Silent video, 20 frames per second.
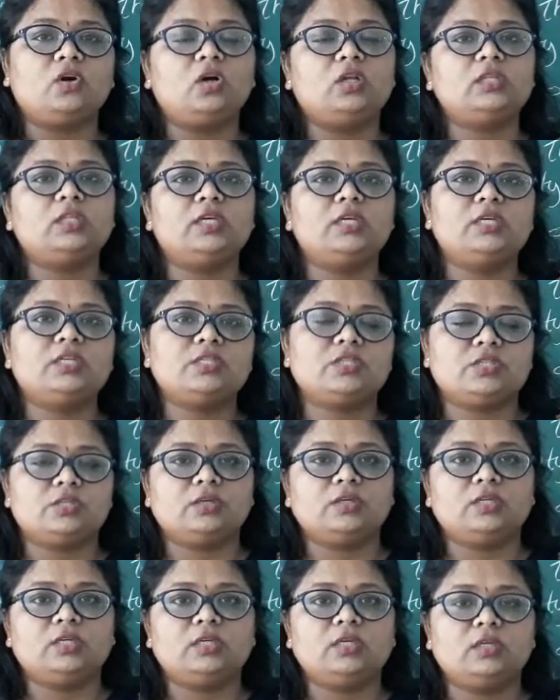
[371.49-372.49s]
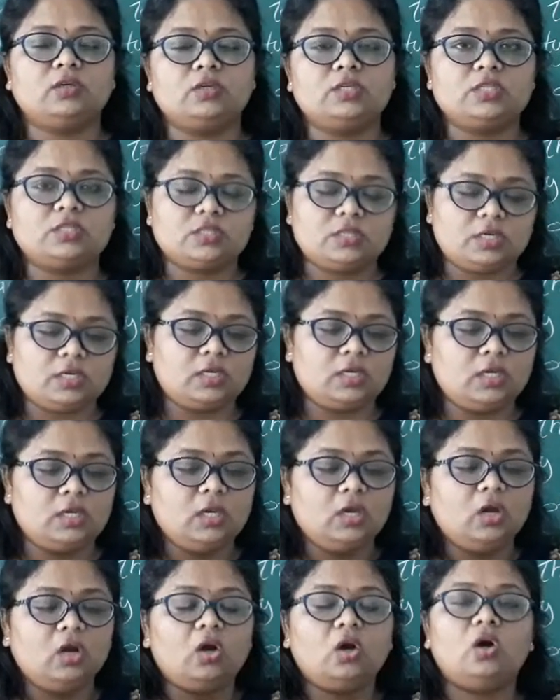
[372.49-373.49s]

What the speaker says: all the history